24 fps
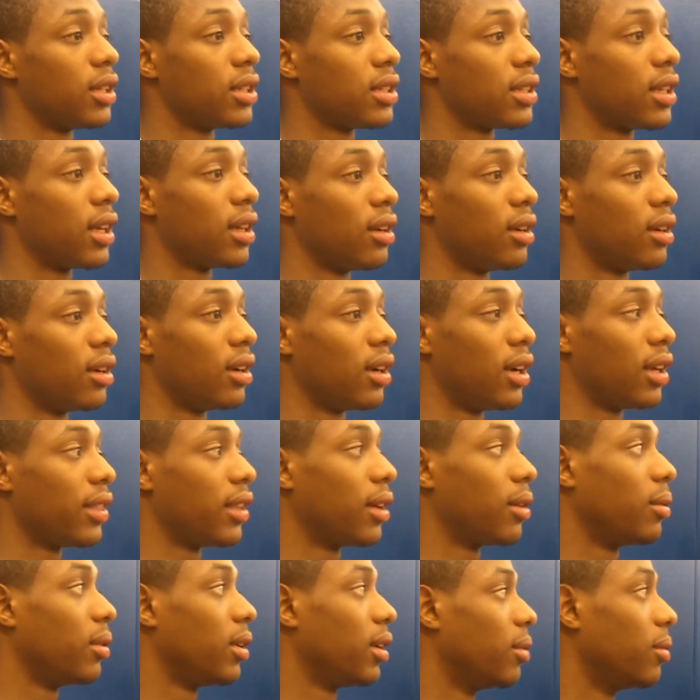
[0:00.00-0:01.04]
Just that I
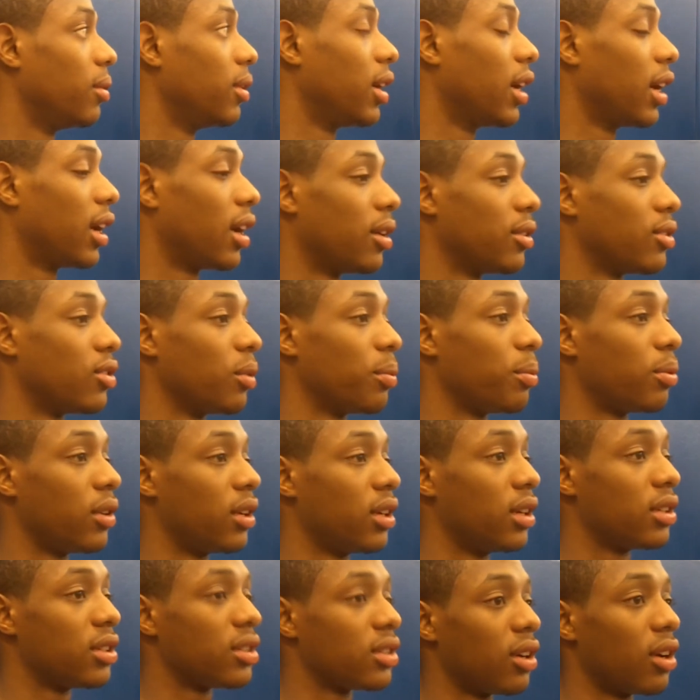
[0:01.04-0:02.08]
think we got out to a
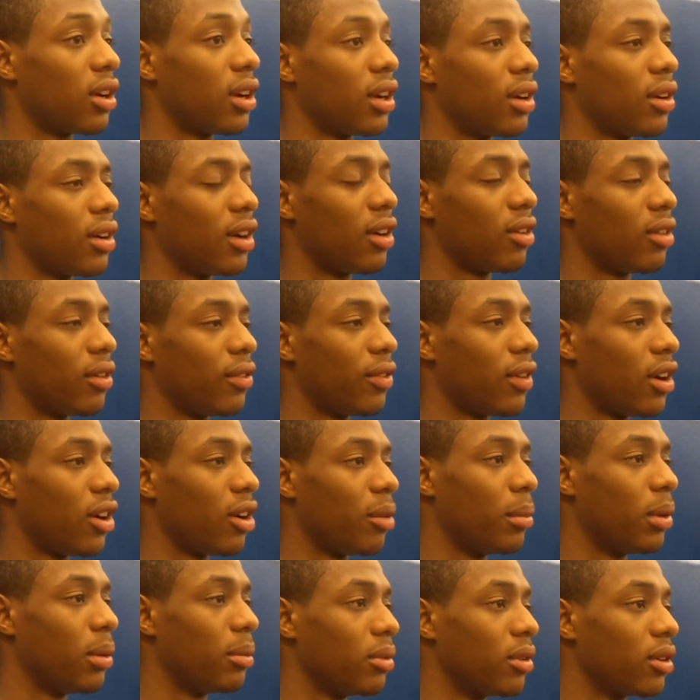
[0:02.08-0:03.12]
pretty good start, if I
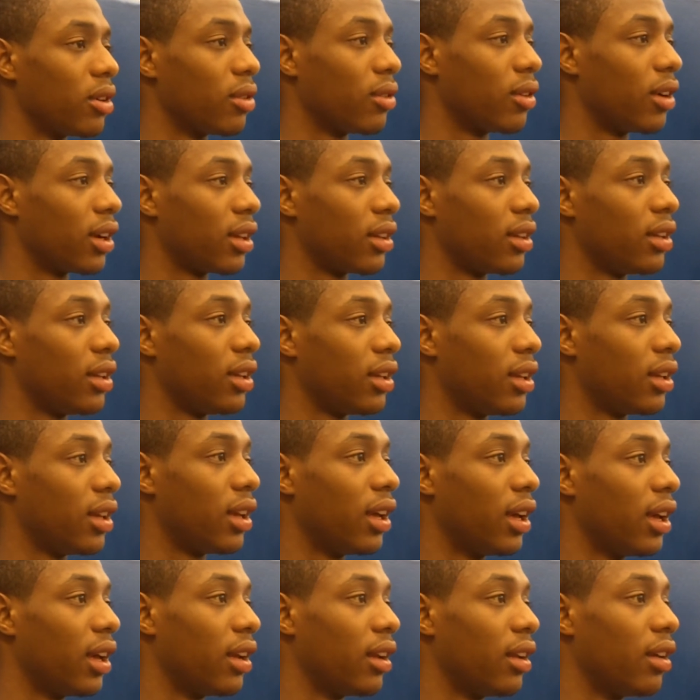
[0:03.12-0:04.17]
remember correctly,
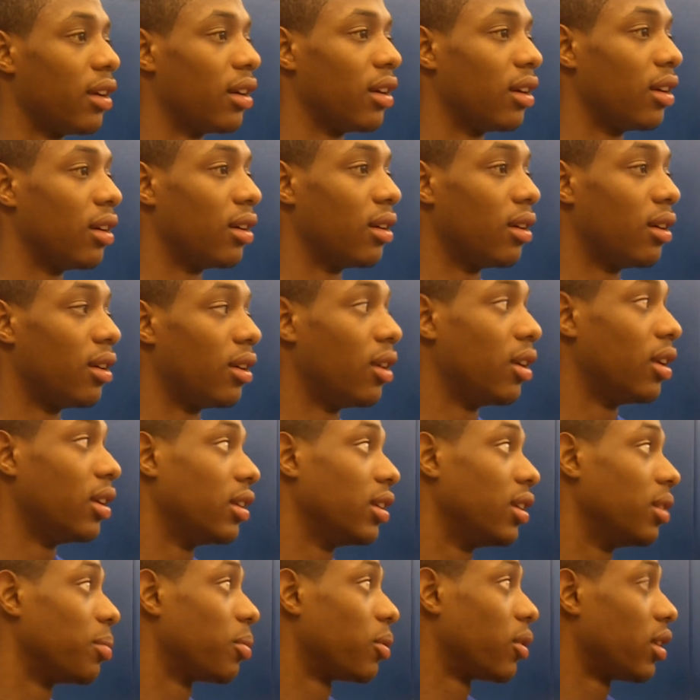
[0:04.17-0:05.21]
and
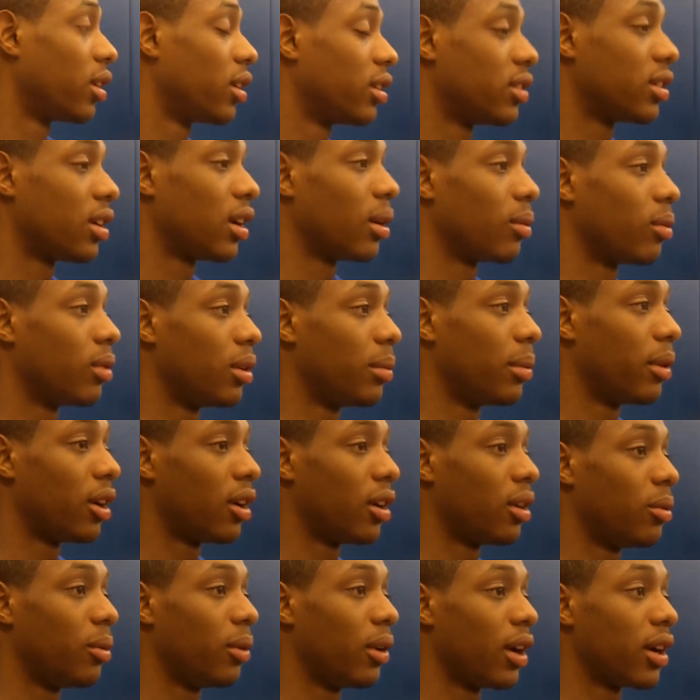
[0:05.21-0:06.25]
did a pretty good job
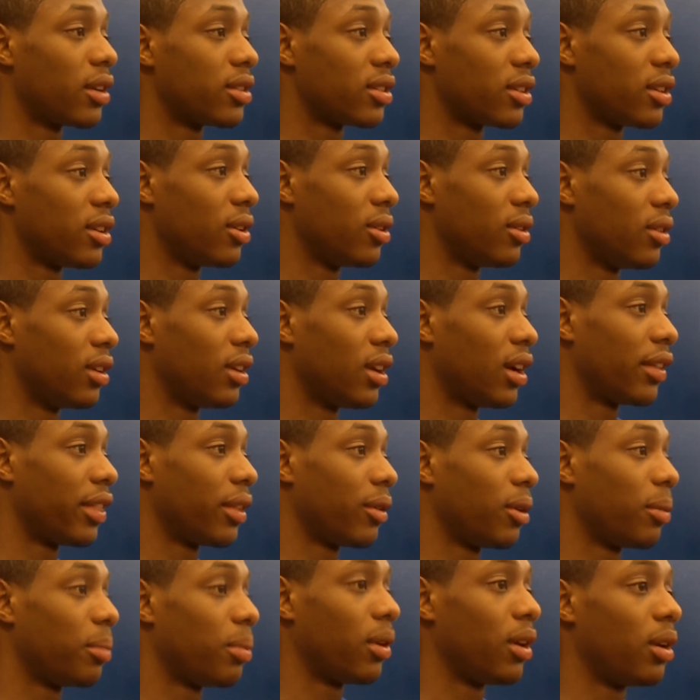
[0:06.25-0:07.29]
rebounding. We executed. I
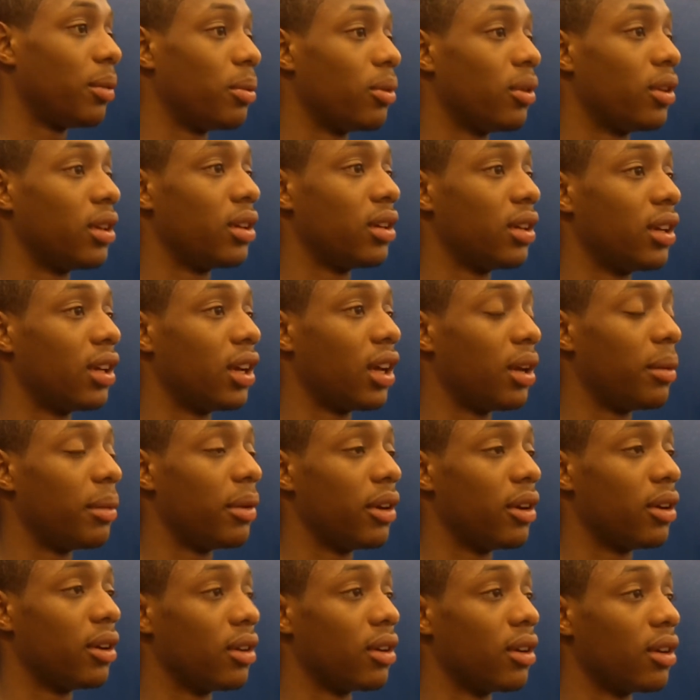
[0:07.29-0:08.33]
think we played a pretty good game
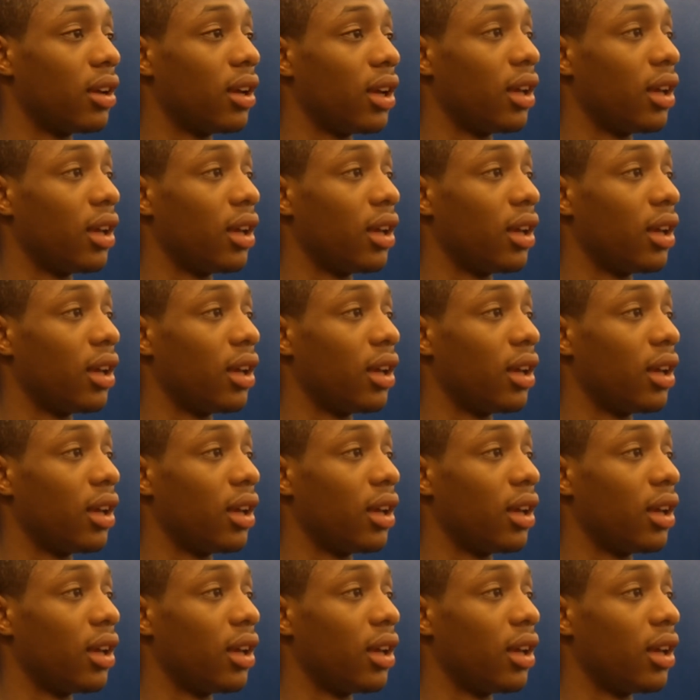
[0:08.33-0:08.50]
here.